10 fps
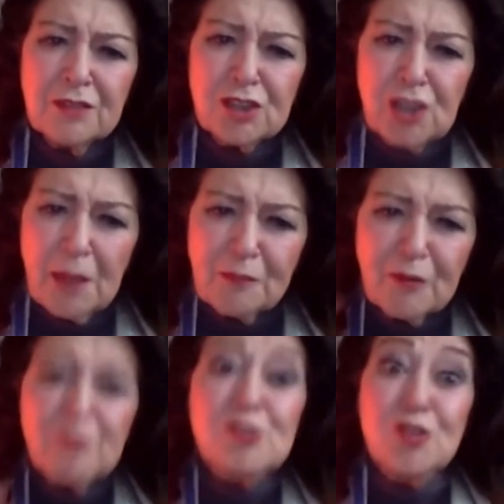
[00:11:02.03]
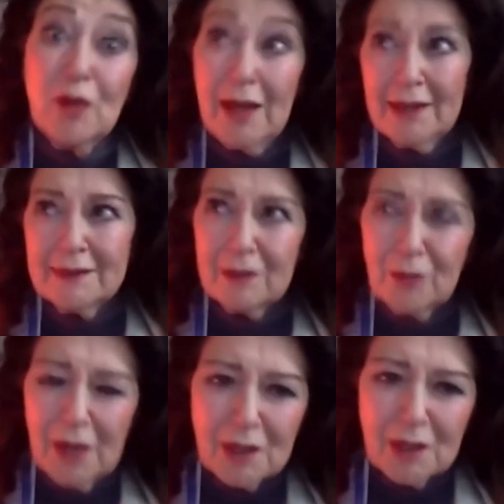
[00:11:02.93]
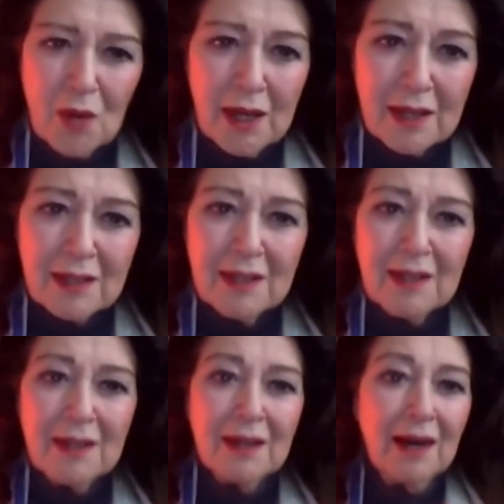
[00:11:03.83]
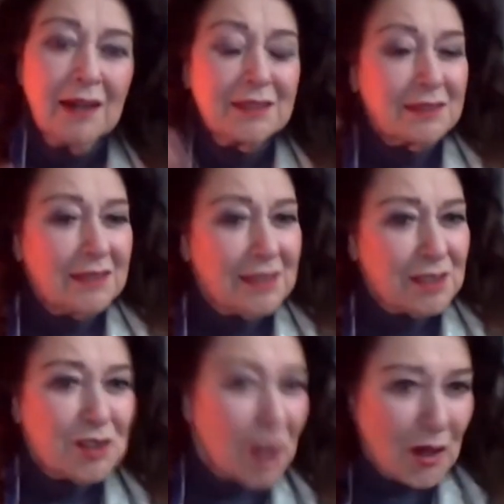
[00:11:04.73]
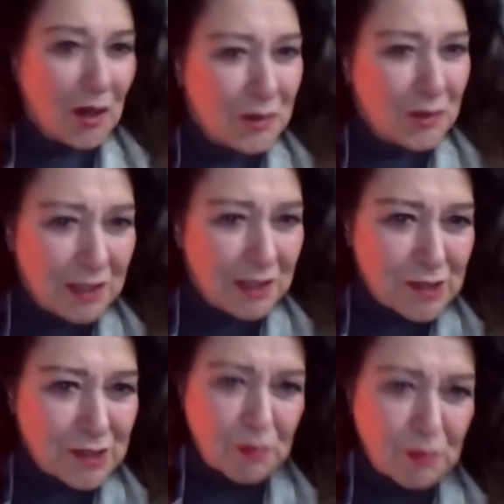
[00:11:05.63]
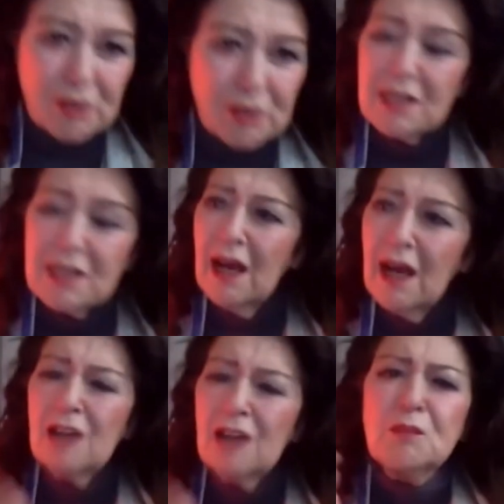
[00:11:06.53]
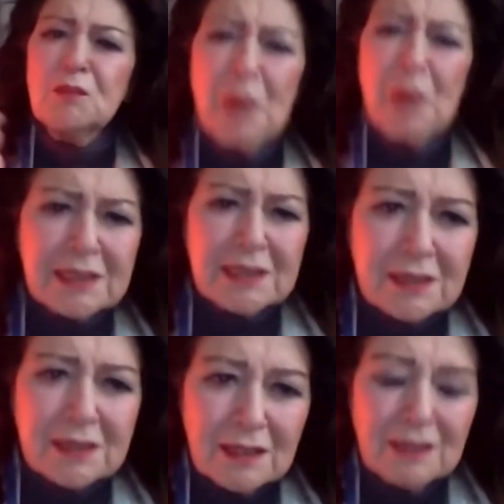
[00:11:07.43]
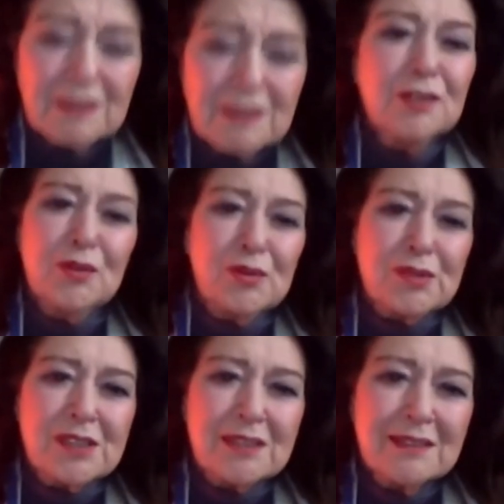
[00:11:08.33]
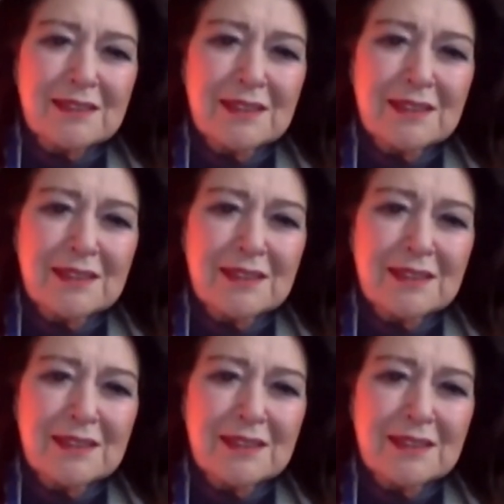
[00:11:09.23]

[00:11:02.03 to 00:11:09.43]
chap from Sri Lanka ran away. How did Netanyahu leave his post? How did Bennett lose?